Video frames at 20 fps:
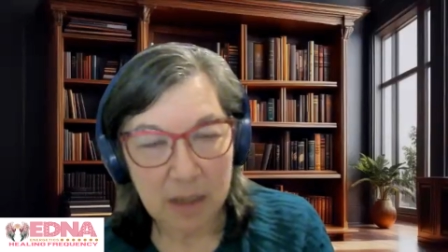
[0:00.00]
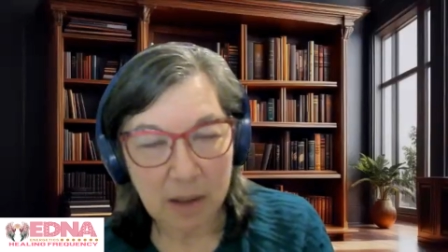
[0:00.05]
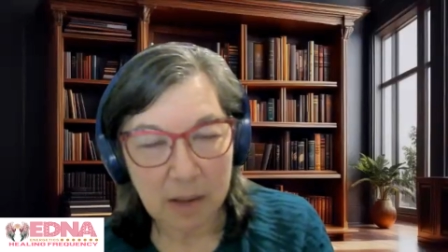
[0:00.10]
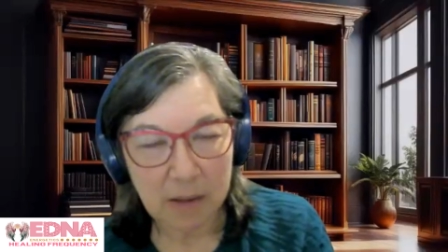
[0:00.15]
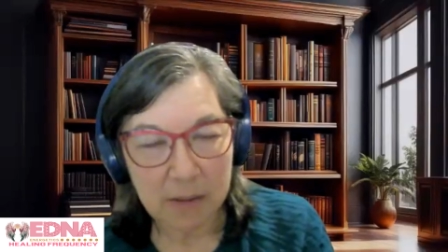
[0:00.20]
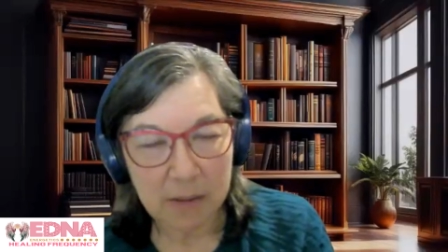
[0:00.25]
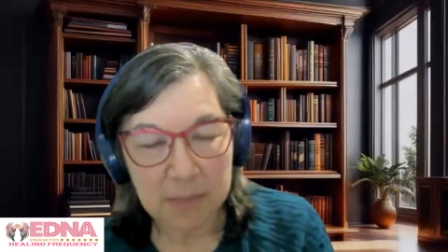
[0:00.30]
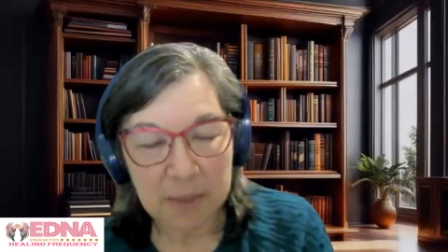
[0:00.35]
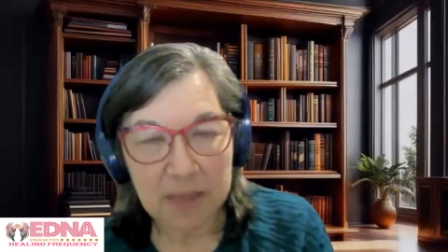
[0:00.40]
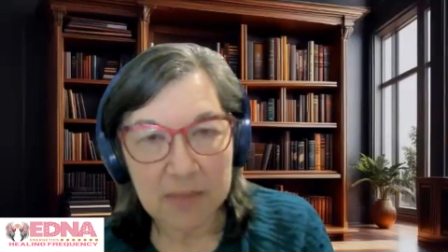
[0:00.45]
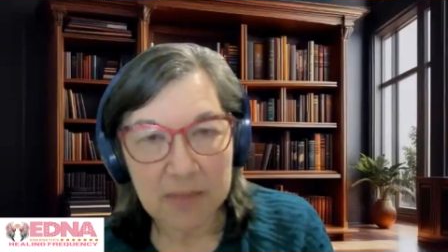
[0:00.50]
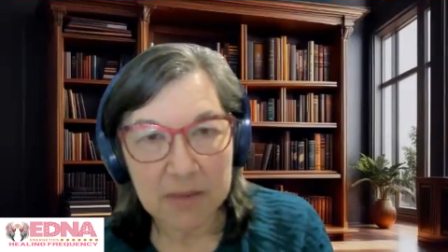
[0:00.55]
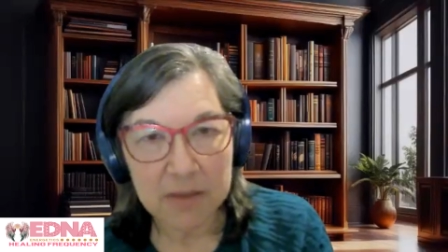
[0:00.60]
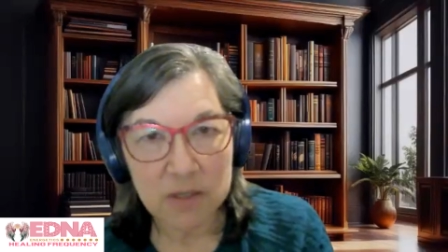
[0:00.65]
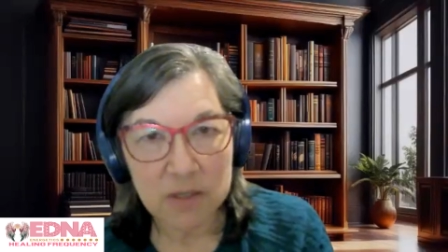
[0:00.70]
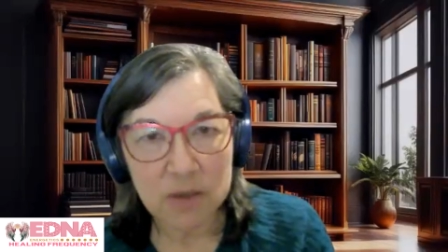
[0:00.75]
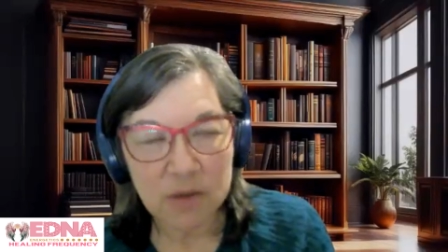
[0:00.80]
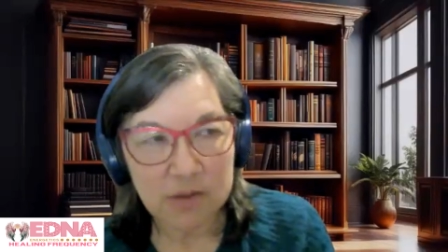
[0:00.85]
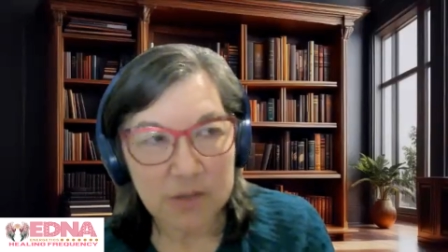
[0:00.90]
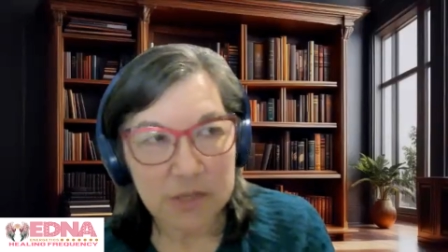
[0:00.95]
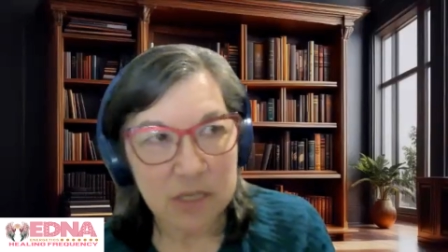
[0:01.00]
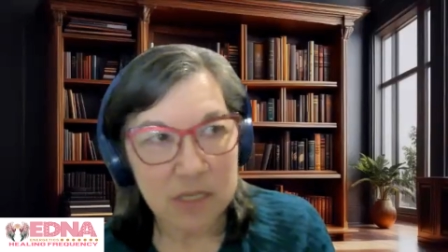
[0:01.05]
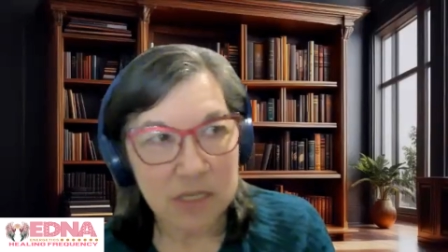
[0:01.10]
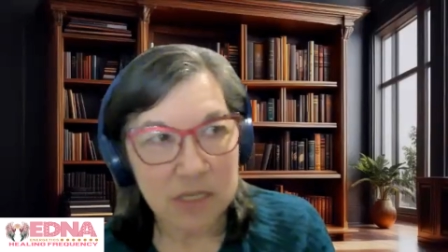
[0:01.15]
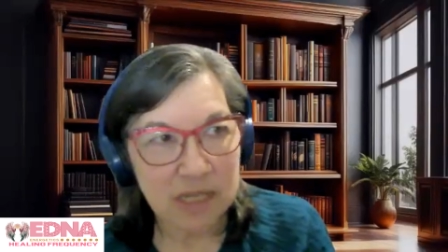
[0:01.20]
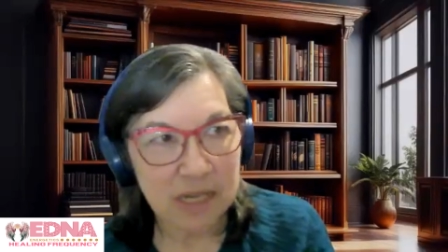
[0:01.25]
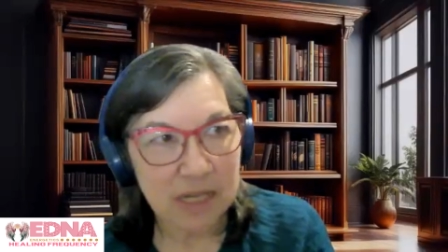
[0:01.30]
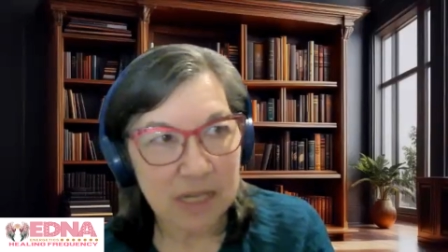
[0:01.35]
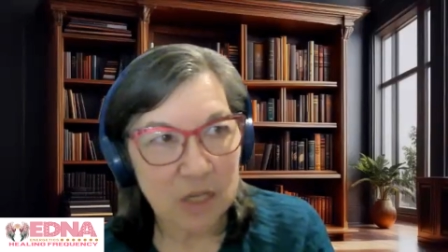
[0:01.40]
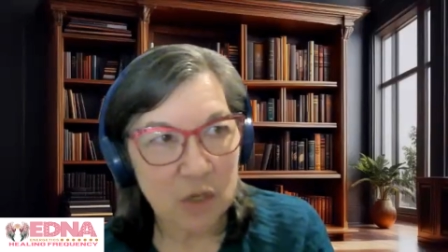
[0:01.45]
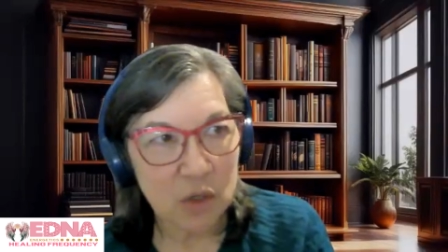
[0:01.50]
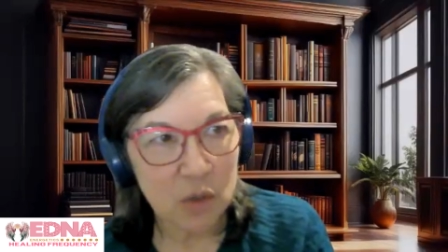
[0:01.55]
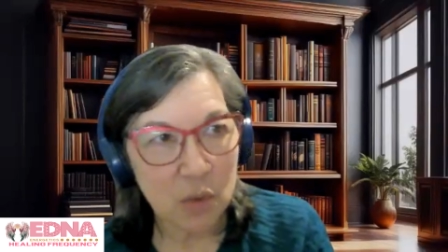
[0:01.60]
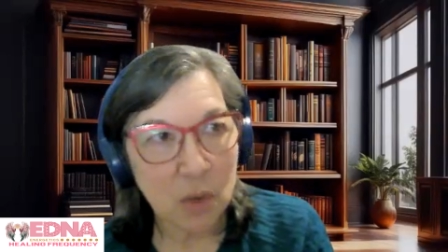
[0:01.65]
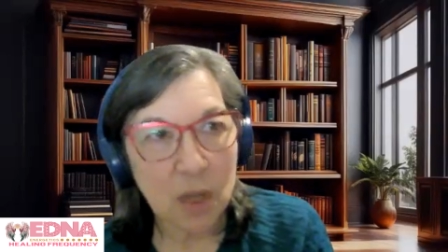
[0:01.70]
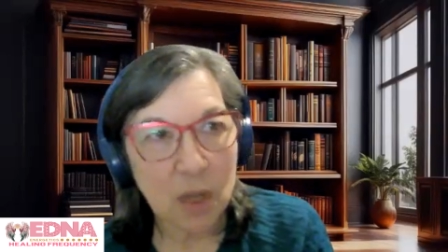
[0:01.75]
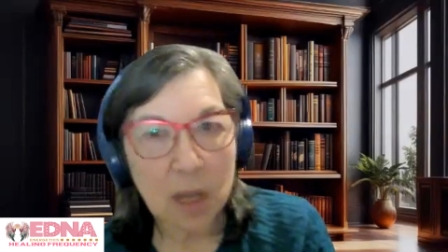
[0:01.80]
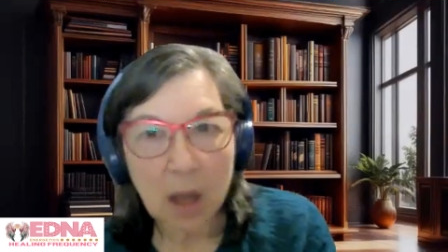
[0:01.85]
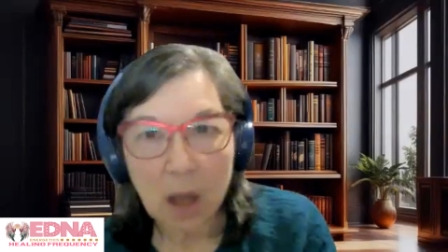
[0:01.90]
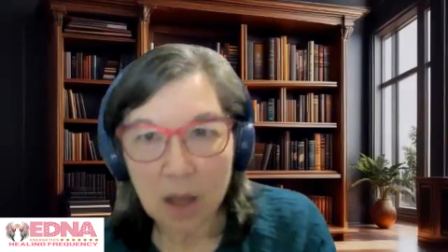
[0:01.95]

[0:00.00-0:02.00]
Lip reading: and the services that I do